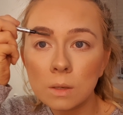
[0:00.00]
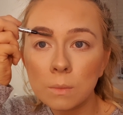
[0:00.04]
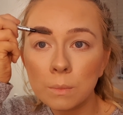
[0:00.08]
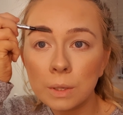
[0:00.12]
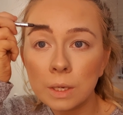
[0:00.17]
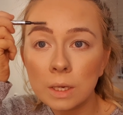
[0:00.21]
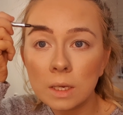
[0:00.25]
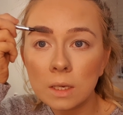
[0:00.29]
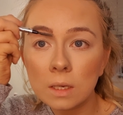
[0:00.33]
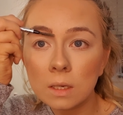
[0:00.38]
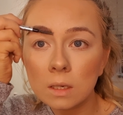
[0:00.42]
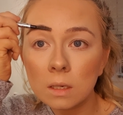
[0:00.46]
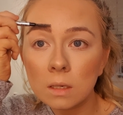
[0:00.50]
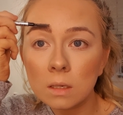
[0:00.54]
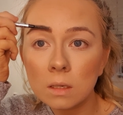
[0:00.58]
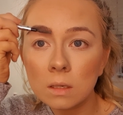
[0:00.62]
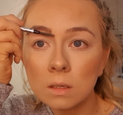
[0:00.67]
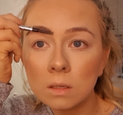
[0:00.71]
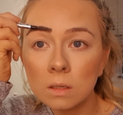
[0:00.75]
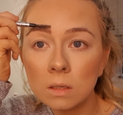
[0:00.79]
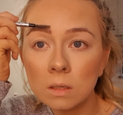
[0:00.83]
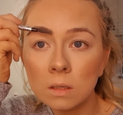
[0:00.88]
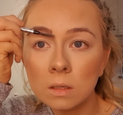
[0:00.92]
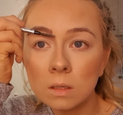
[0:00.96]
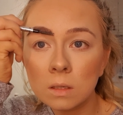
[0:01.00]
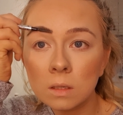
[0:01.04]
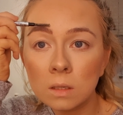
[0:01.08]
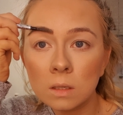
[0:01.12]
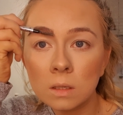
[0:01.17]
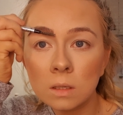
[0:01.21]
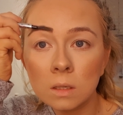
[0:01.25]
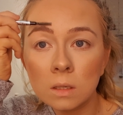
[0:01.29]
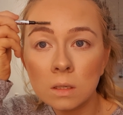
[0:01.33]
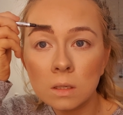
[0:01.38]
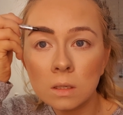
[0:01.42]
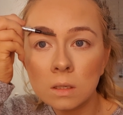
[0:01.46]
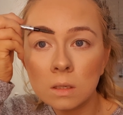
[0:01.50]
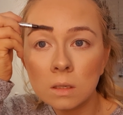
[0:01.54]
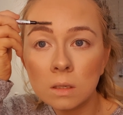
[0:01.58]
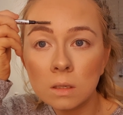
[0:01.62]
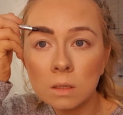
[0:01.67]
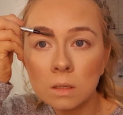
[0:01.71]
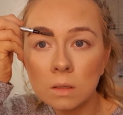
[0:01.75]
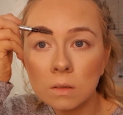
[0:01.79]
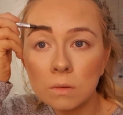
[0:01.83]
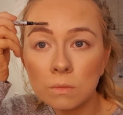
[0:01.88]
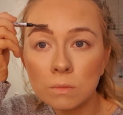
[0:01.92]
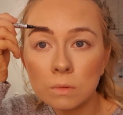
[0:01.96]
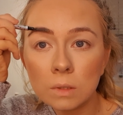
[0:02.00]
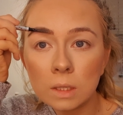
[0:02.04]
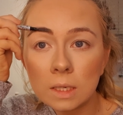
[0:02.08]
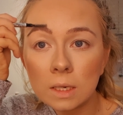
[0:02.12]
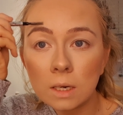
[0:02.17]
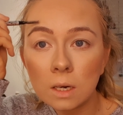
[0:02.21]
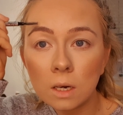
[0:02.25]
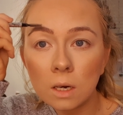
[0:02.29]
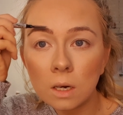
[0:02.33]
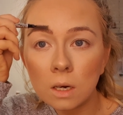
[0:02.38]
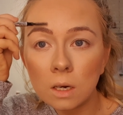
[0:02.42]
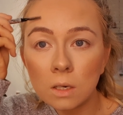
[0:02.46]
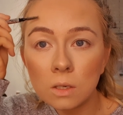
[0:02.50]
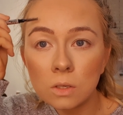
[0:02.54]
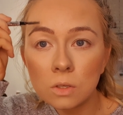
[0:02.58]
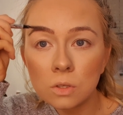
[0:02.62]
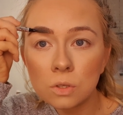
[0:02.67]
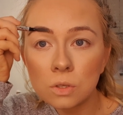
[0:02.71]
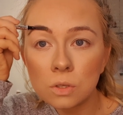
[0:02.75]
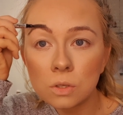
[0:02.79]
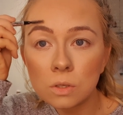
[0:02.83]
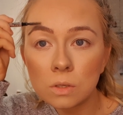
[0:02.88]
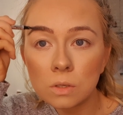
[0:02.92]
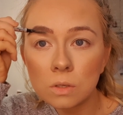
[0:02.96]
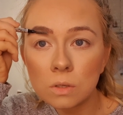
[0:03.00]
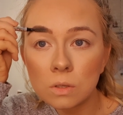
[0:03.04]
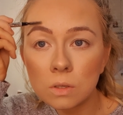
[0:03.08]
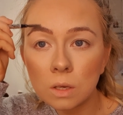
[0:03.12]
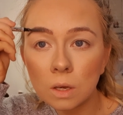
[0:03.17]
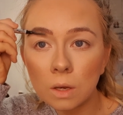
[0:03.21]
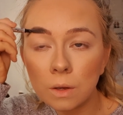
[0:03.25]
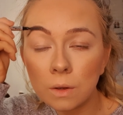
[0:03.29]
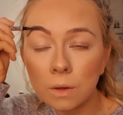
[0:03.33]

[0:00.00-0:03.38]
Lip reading: be really harsh, so